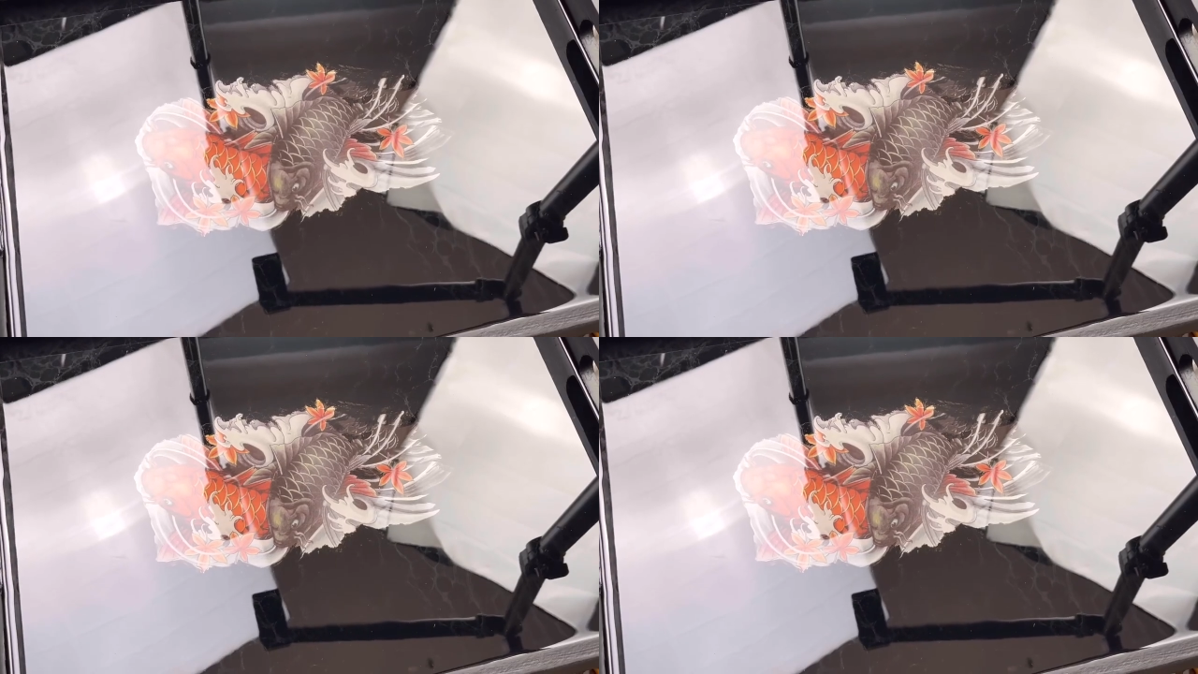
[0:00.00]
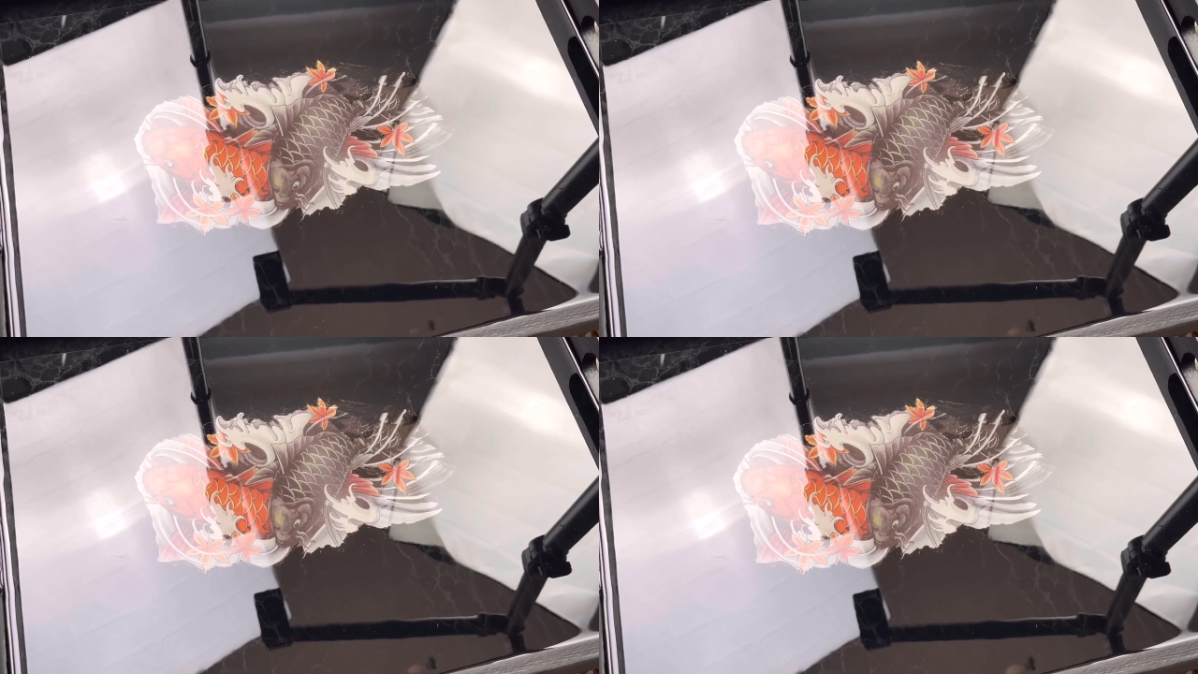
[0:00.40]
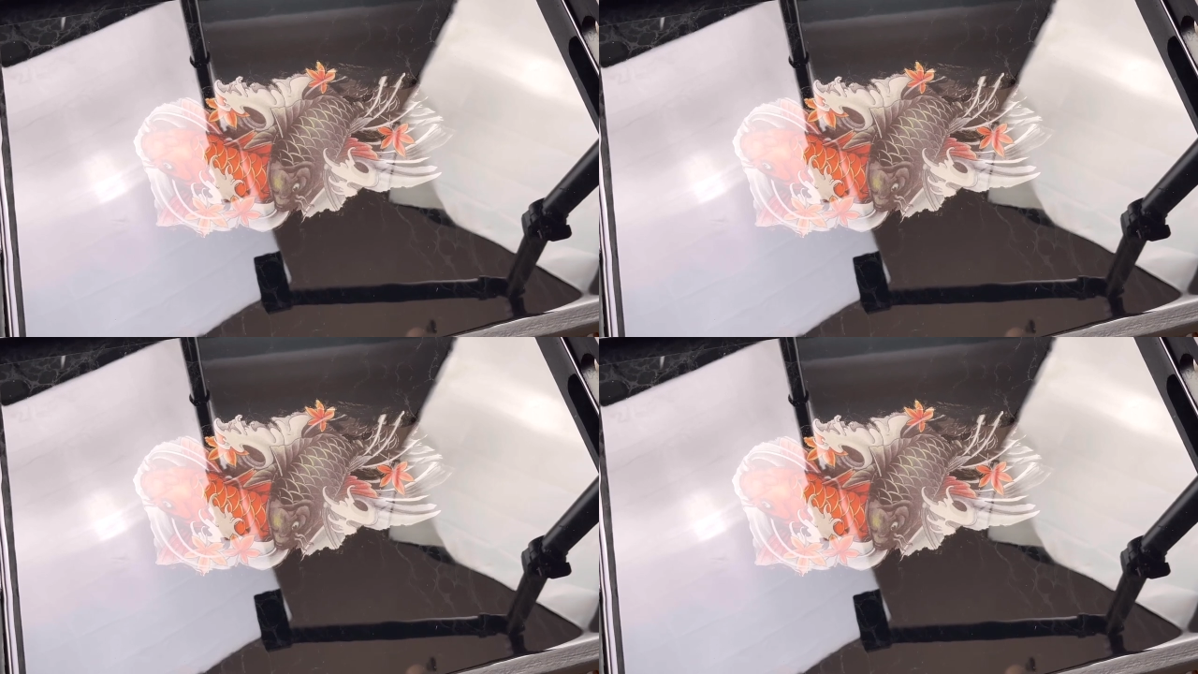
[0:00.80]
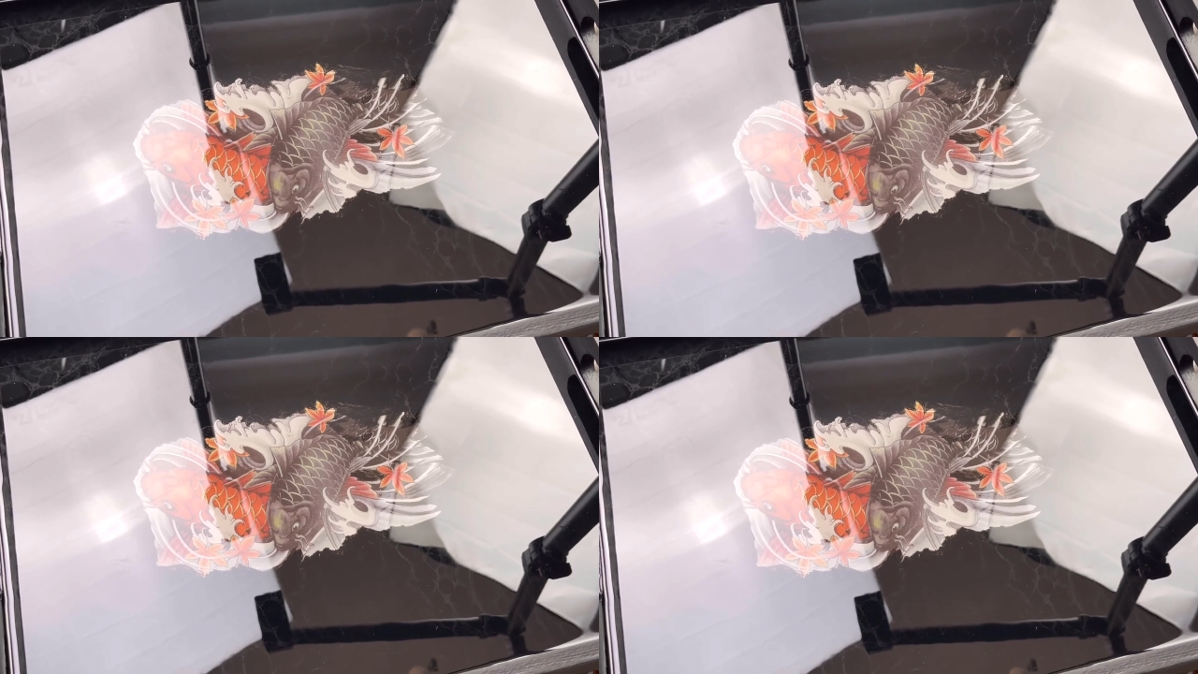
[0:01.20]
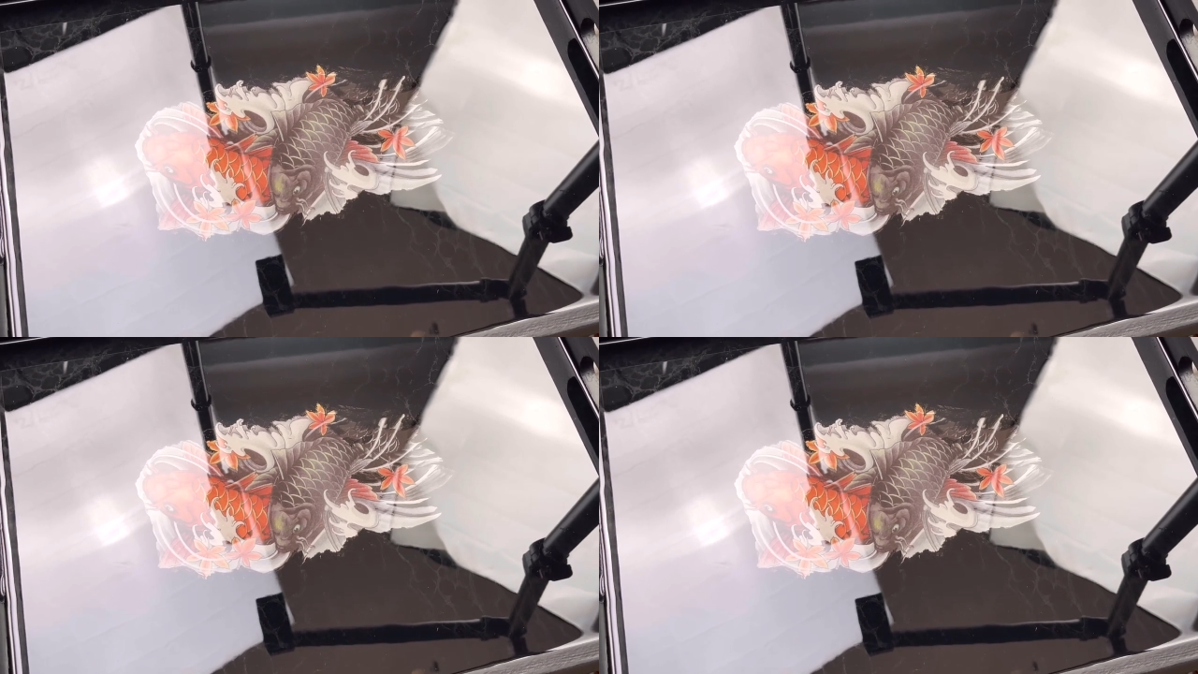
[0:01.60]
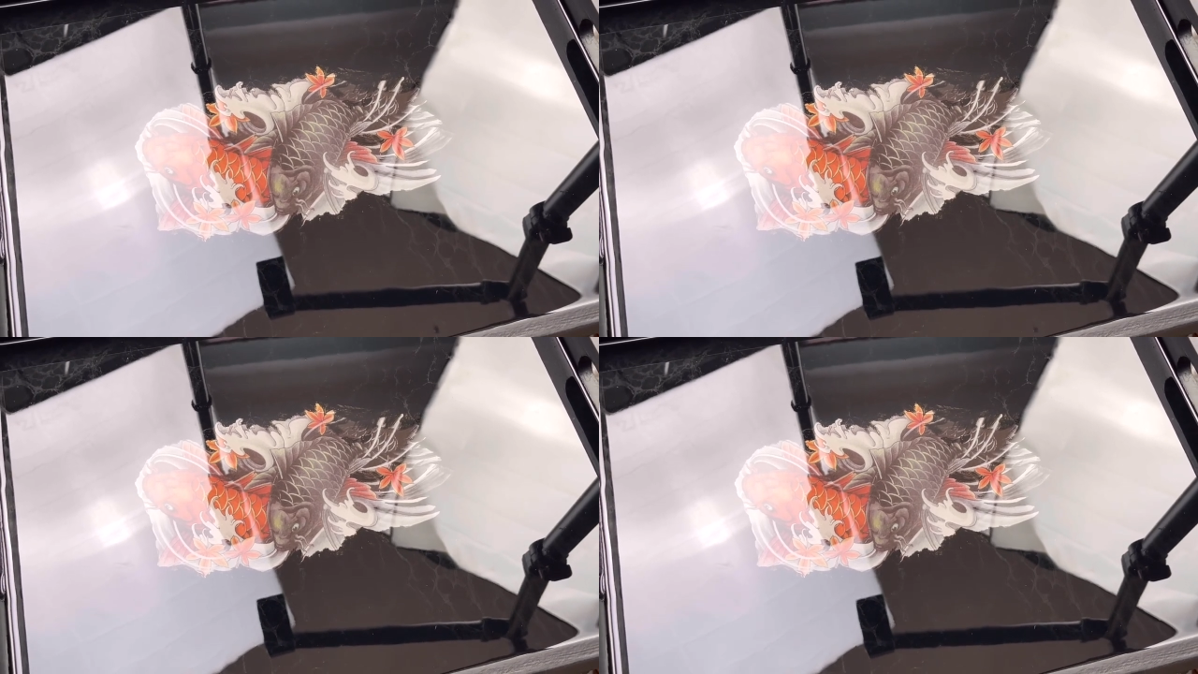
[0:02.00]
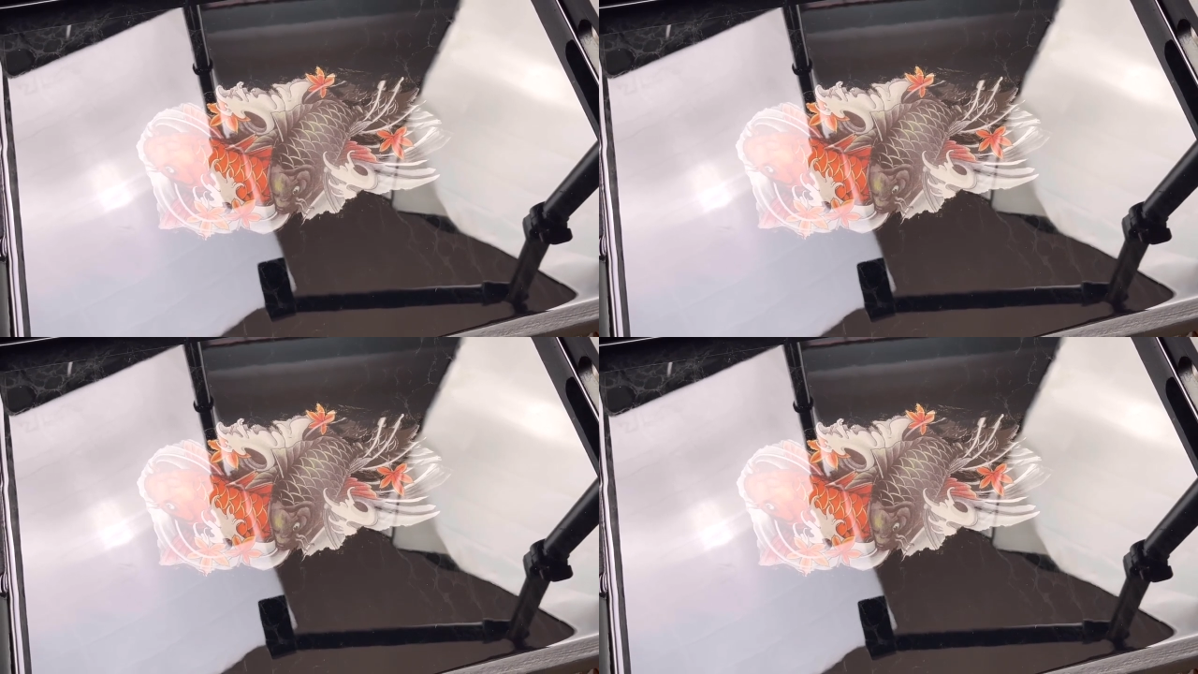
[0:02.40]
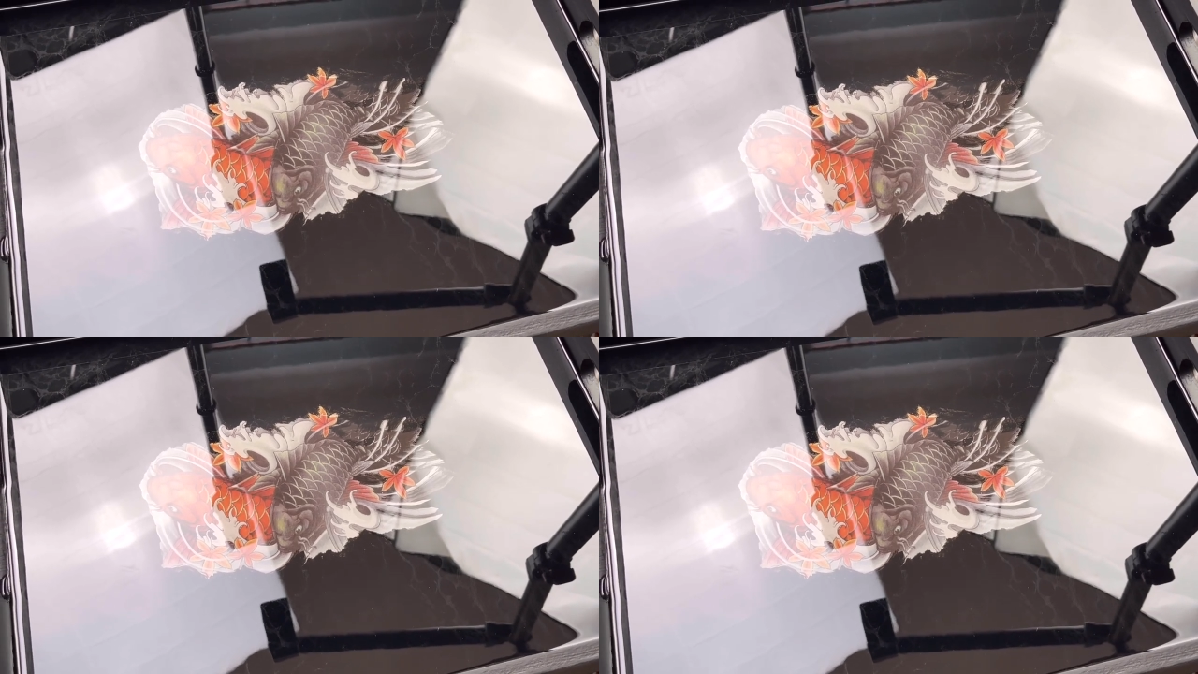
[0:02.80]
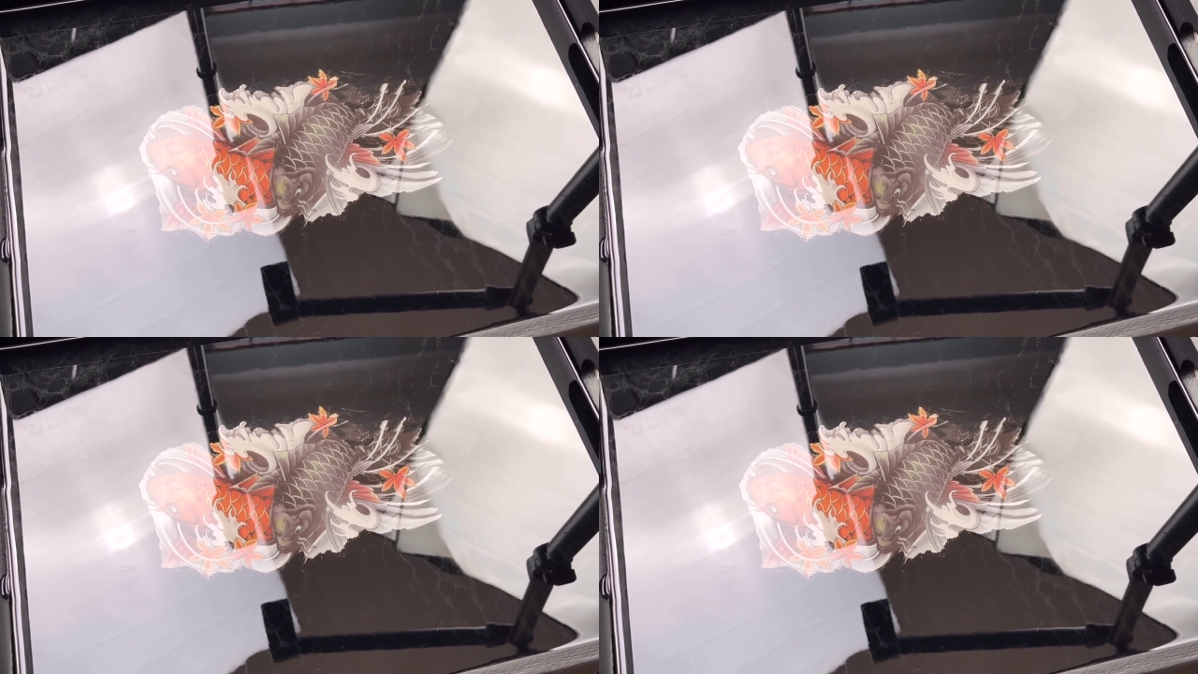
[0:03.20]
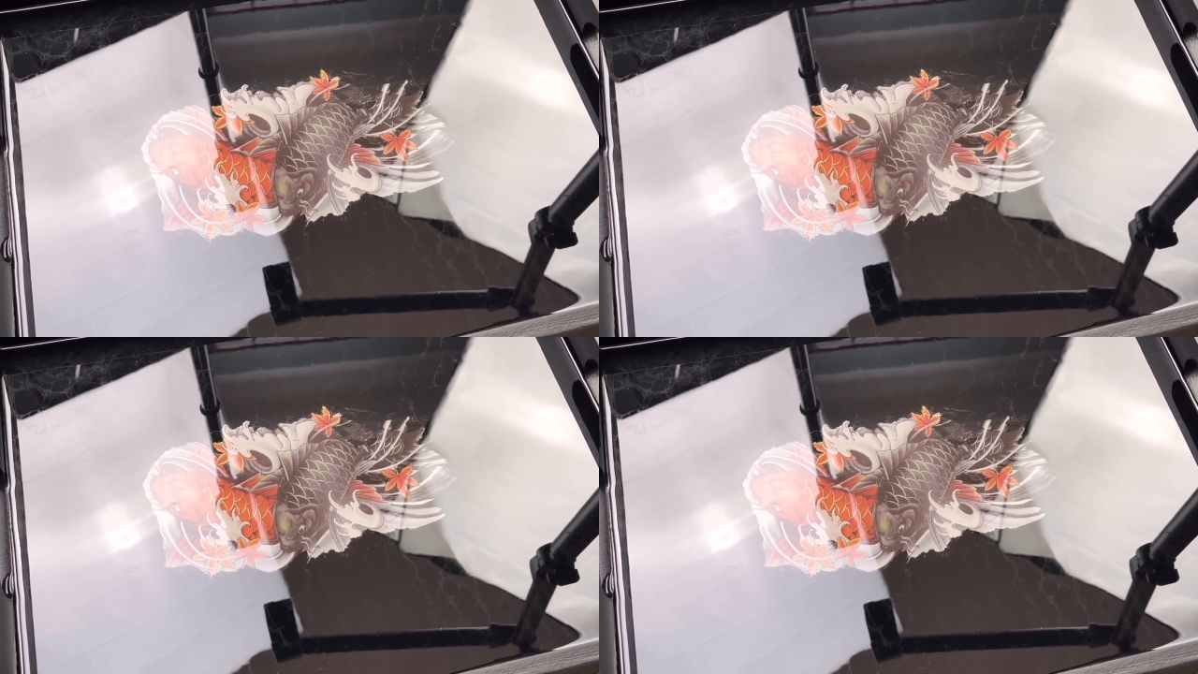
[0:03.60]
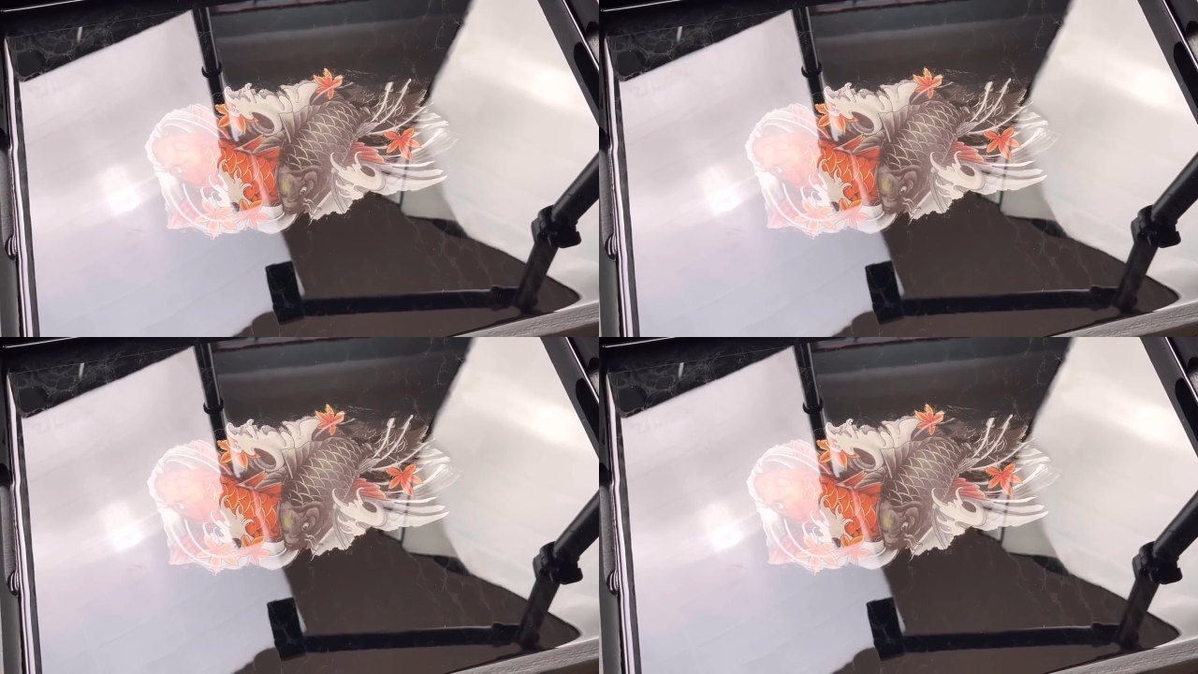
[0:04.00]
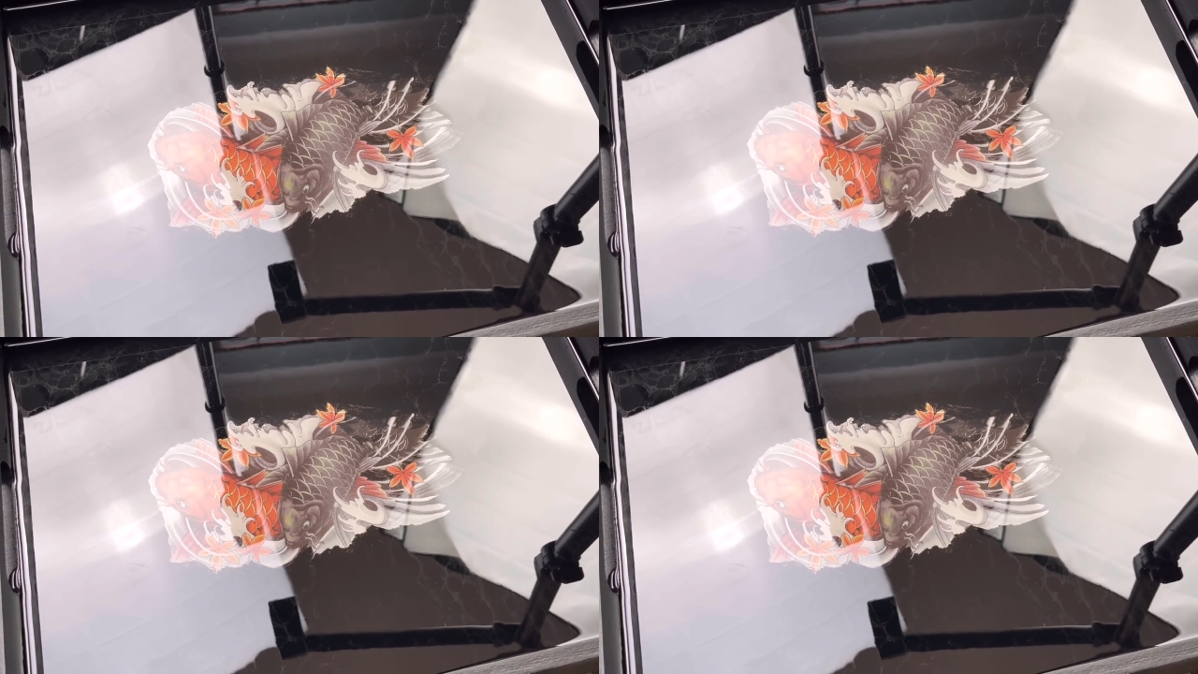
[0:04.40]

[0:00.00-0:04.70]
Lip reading: Nobody's mouth can be seen.